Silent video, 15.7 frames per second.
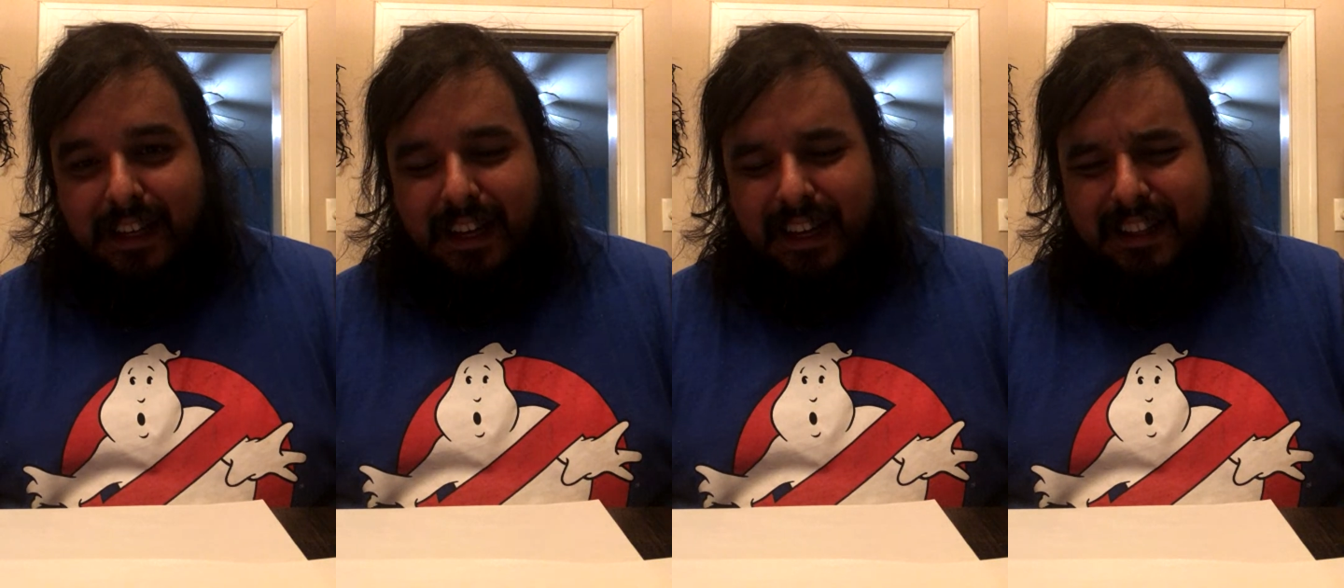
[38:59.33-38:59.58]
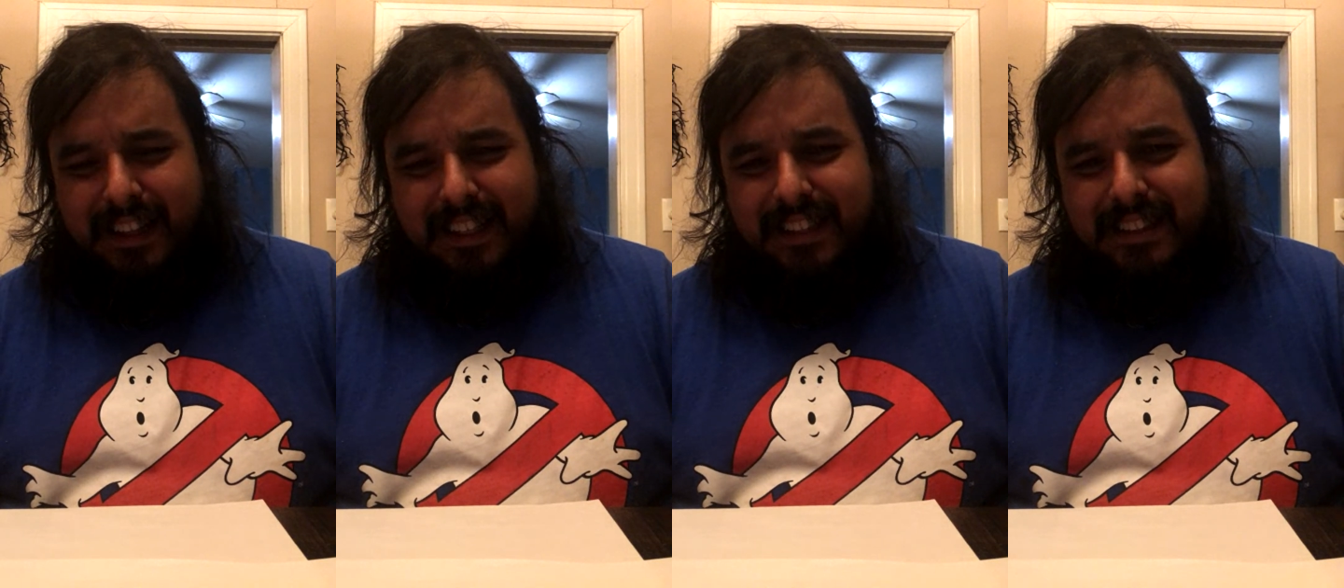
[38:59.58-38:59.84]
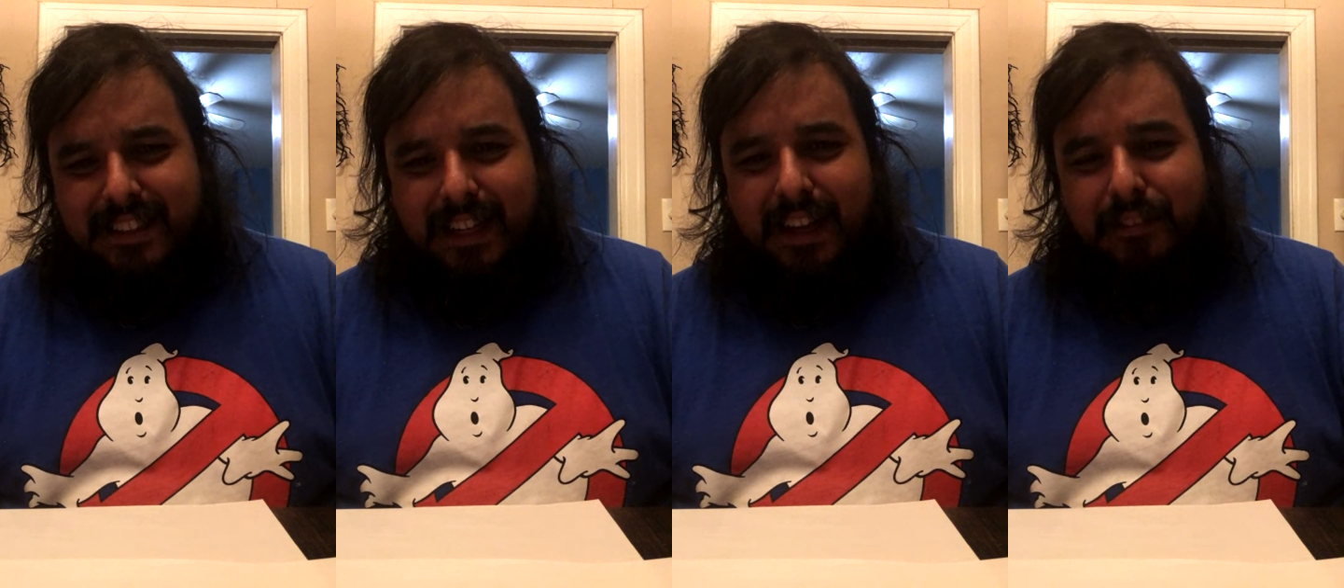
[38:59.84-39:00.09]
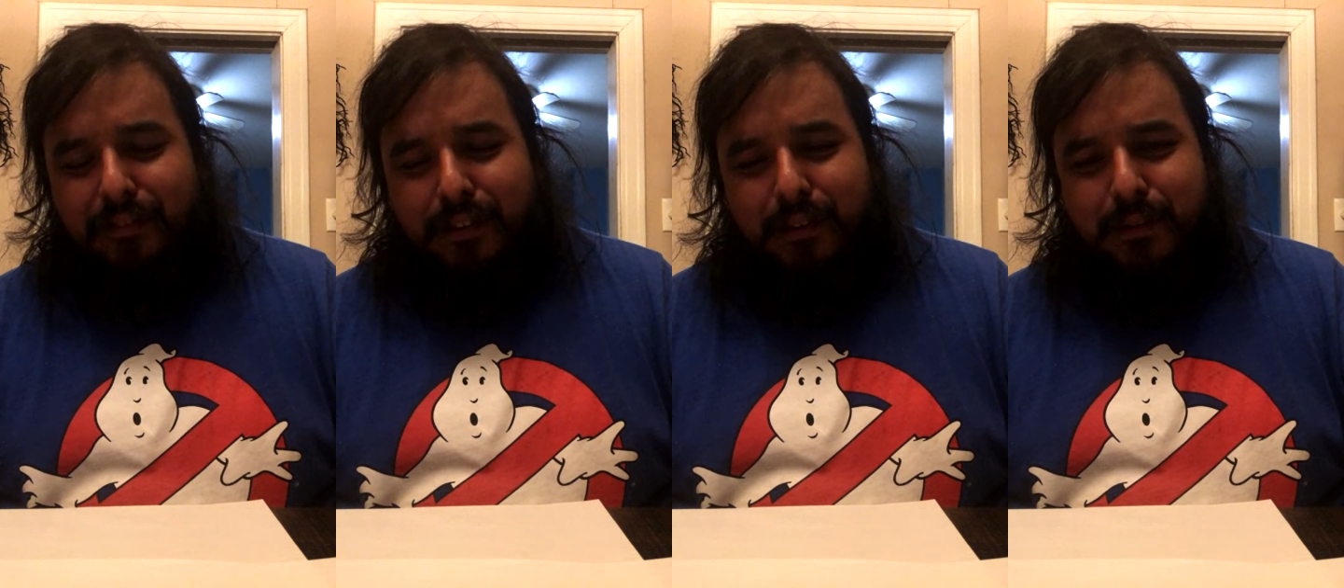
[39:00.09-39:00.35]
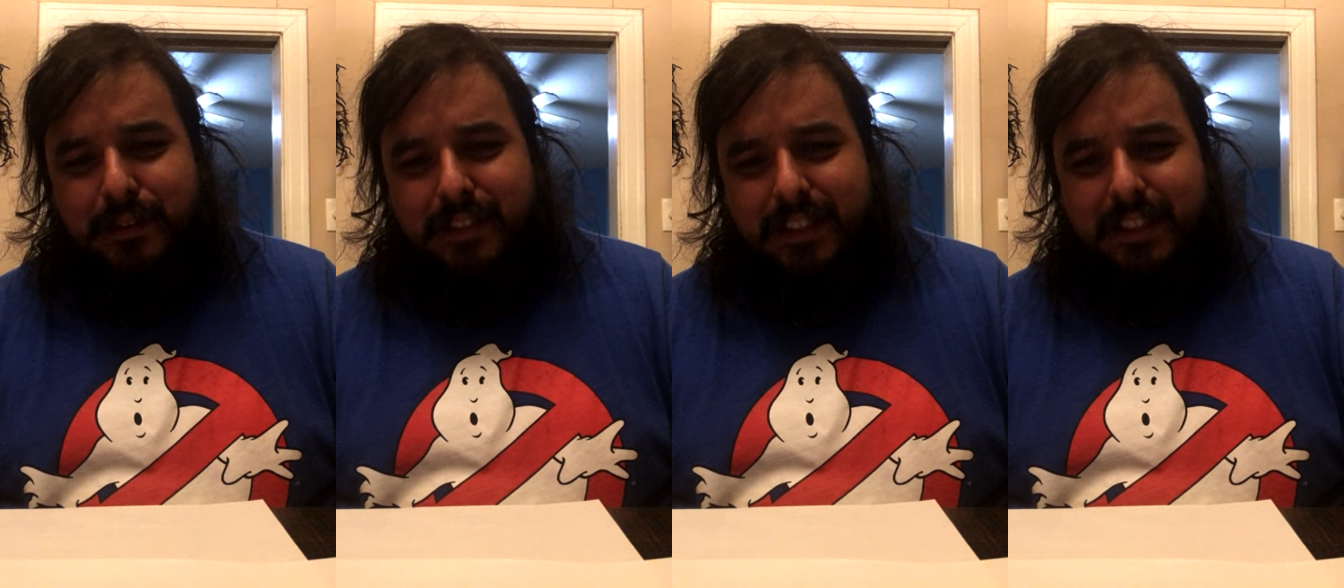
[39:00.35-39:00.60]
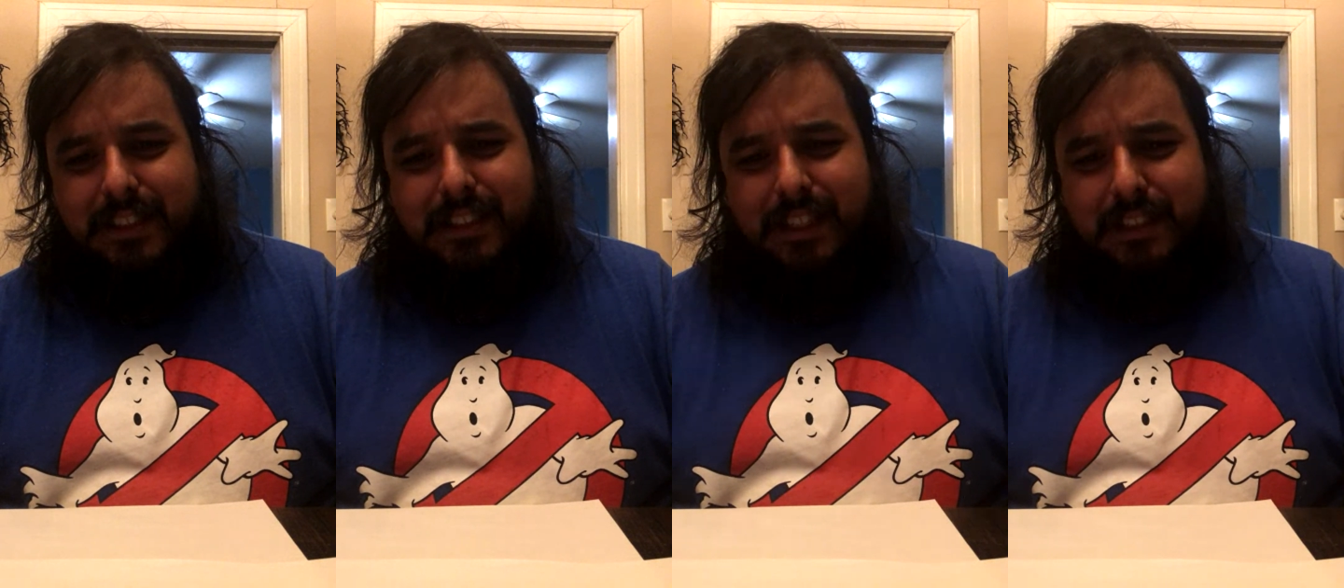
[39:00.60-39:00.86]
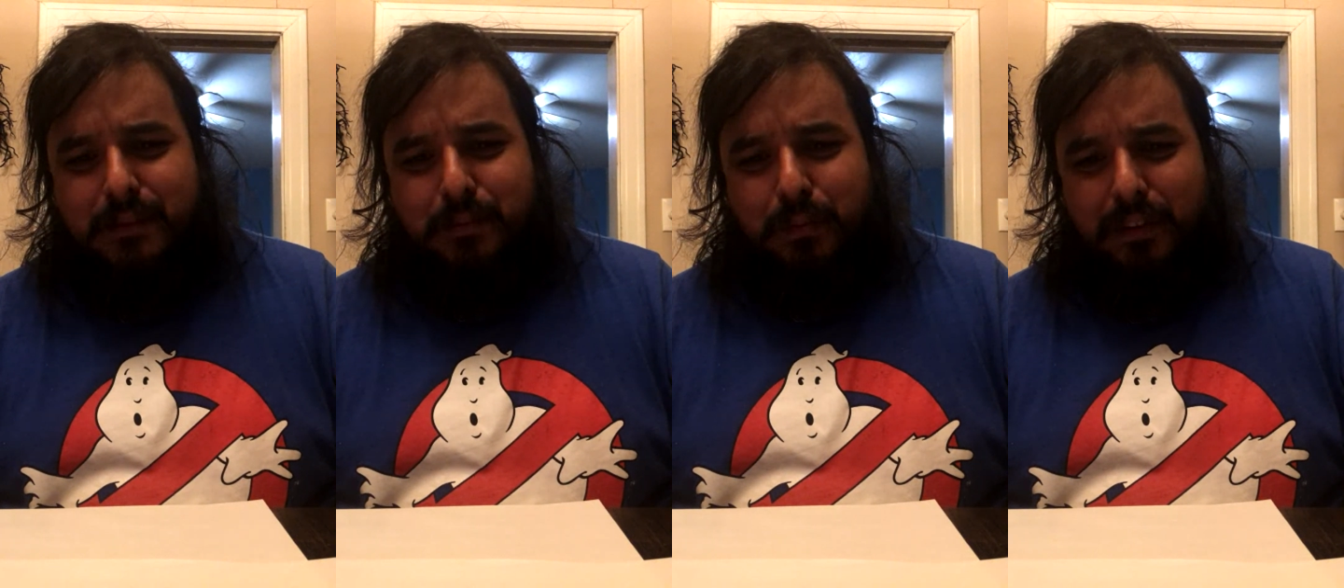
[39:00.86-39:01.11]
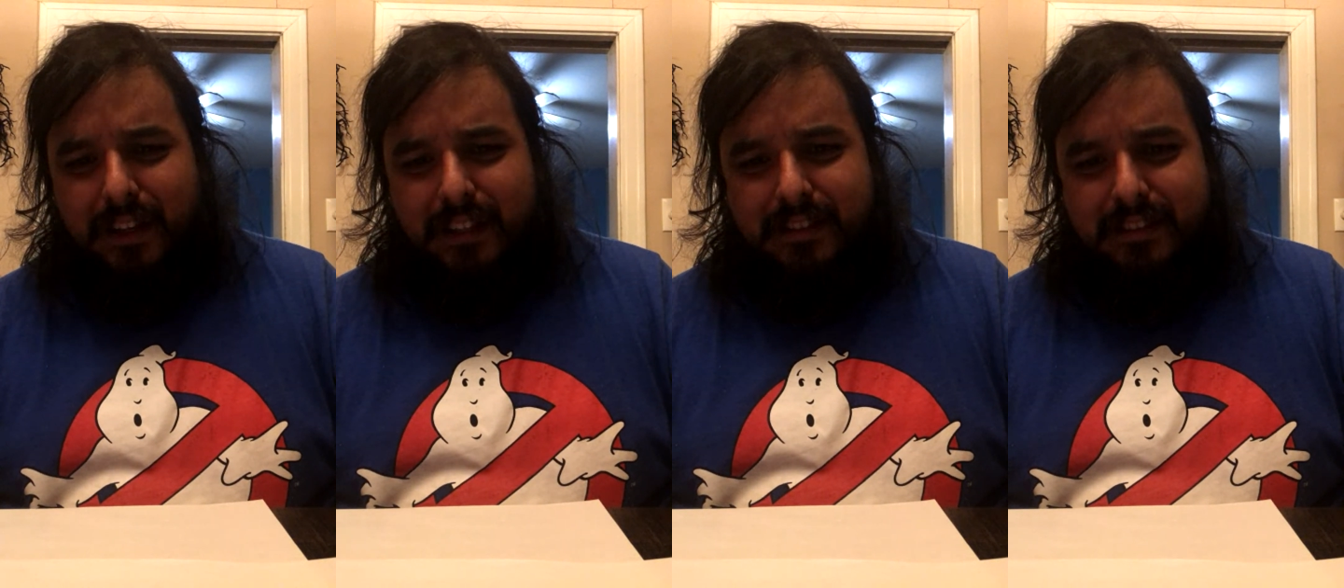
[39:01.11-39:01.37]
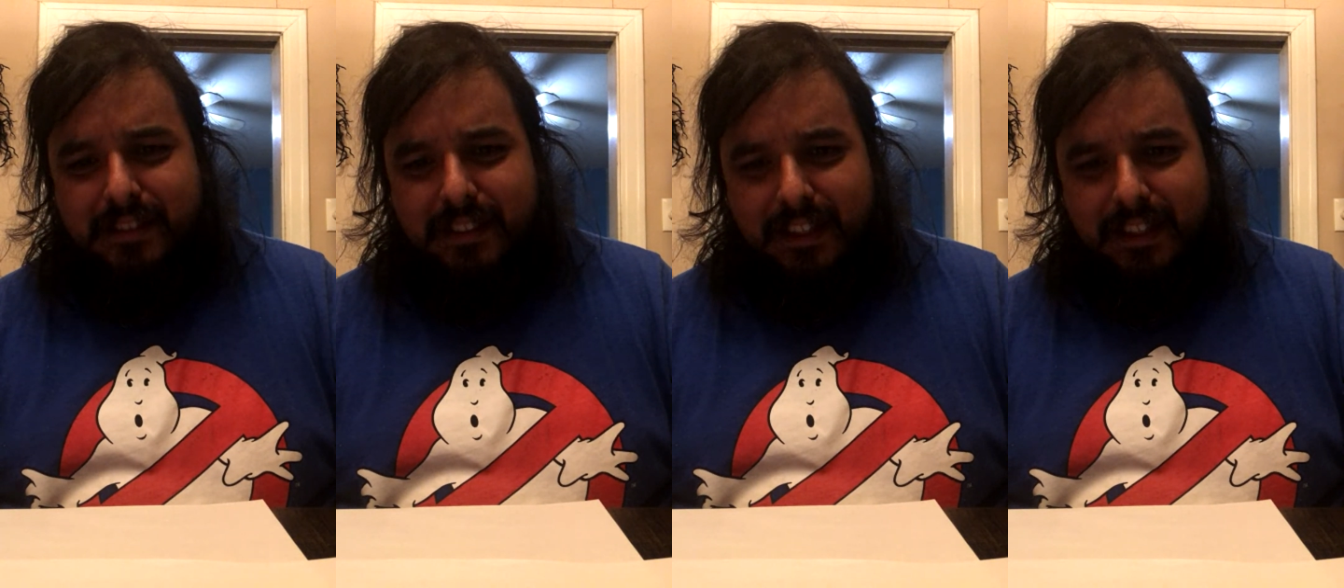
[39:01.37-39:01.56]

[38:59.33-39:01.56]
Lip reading: I think it's an iPhone 6s Plus,